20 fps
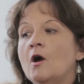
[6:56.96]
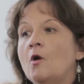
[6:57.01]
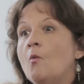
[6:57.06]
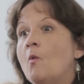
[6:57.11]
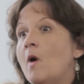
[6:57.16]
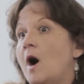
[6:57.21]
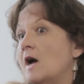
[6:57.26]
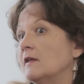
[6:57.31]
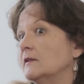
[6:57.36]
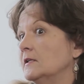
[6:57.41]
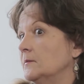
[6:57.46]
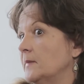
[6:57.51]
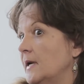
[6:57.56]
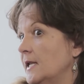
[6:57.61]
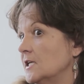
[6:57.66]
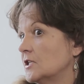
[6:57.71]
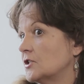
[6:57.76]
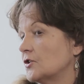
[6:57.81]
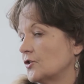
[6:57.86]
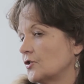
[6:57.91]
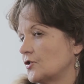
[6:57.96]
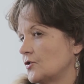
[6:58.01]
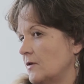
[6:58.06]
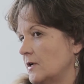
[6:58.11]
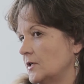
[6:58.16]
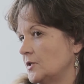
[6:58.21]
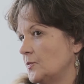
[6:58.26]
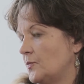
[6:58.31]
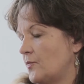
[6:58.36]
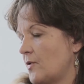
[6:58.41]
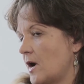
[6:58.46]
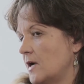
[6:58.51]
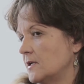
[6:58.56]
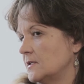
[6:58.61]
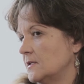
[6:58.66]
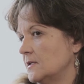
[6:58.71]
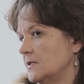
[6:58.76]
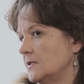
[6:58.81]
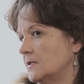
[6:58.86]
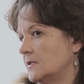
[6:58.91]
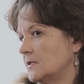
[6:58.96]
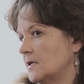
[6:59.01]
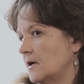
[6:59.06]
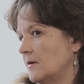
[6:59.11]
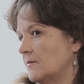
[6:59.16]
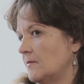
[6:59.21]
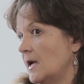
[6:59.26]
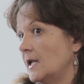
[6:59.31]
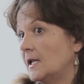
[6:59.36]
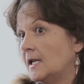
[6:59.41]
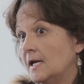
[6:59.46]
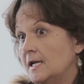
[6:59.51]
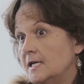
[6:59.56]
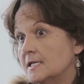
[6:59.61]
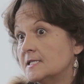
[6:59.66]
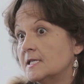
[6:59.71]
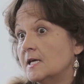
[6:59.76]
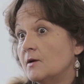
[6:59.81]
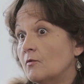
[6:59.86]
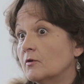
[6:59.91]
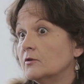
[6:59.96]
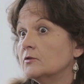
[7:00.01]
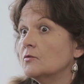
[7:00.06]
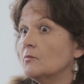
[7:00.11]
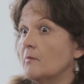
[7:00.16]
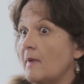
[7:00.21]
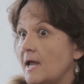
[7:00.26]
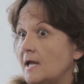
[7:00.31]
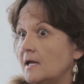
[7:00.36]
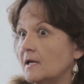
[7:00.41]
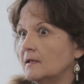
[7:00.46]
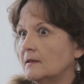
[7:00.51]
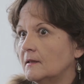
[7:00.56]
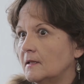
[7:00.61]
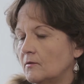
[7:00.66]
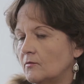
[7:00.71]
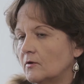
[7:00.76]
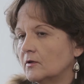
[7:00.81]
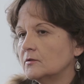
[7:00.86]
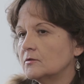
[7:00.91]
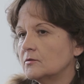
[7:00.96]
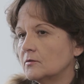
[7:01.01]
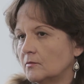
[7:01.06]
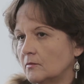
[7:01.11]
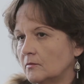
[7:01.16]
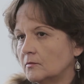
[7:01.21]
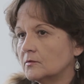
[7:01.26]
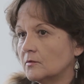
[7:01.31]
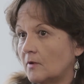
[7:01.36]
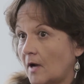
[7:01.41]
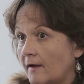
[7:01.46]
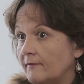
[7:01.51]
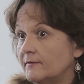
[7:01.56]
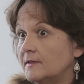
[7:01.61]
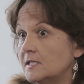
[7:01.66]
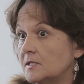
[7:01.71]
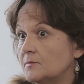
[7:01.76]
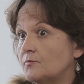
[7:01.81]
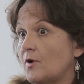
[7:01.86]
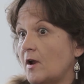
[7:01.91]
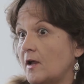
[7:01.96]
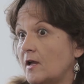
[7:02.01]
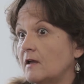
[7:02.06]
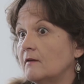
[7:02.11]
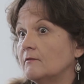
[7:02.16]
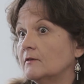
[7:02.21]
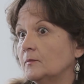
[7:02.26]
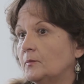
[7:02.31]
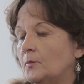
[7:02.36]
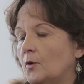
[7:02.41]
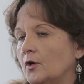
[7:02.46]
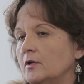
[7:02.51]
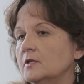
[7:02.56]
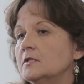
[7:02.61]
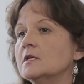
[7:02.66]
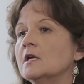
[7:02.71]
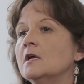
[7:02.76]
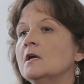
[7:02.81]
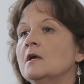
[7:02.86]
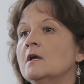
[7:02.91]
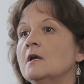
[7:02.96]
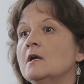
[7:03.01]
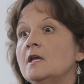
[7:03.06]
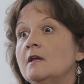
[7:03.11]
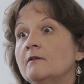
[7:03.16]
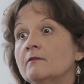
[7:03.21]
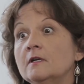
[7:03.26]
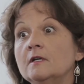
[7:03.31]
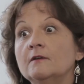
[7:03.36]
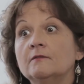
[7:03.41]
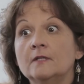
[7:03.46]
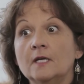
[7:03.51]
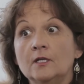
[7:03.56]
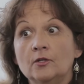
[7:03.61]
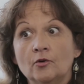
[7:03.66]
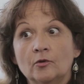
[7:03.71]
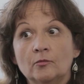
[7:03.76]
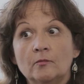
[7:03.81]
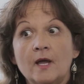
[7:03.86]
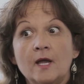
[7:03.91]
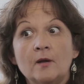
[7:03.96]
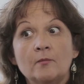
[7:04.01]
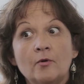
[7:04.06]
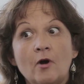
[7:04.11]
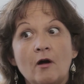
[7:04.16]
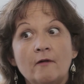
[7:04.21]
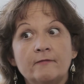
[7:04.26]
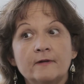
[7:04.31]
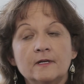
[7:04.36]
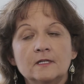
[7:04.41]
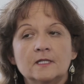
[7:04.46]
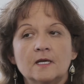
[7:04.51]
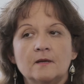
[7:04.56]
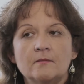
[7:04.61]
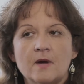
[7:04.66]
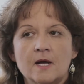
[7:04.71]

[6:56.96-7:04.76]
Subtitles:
while in many social enterprises, at least they want to make it, they want to have this break-even point. Even if they don't make profit, they